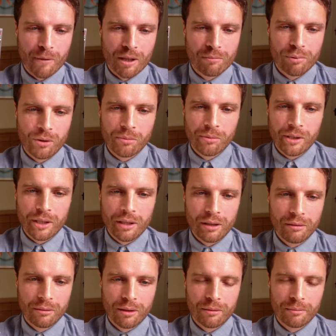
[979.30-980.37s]

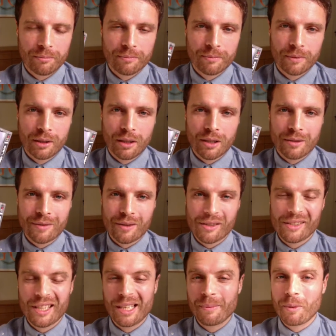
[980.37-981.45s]
probably goes as far as
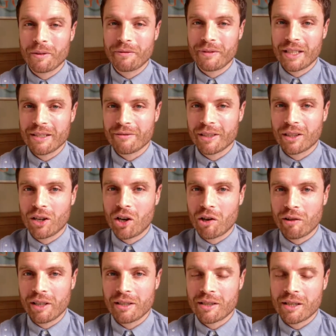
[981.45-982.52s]
saying my favourite kart
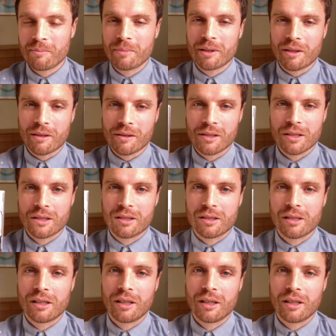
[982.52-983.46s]
racer because.